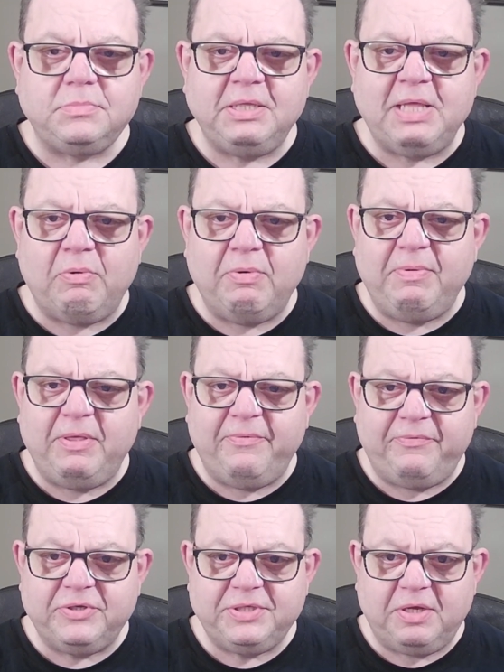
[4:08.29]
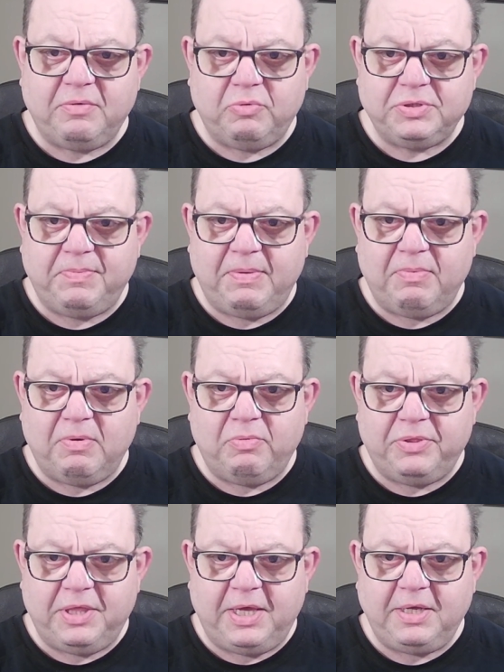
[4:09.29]
That would be the first thing most people
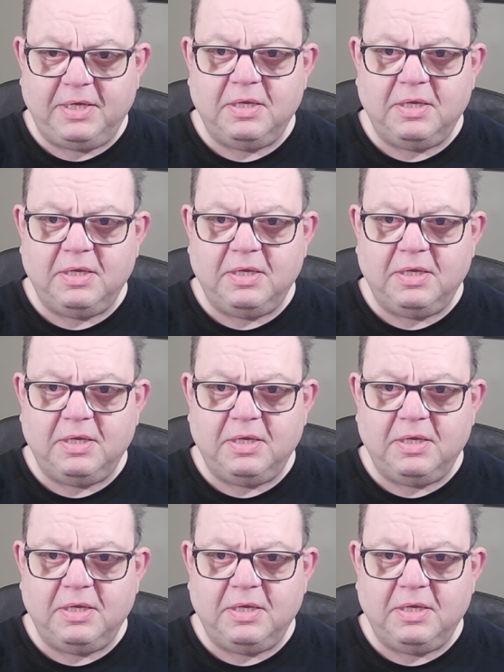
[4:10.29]
would think.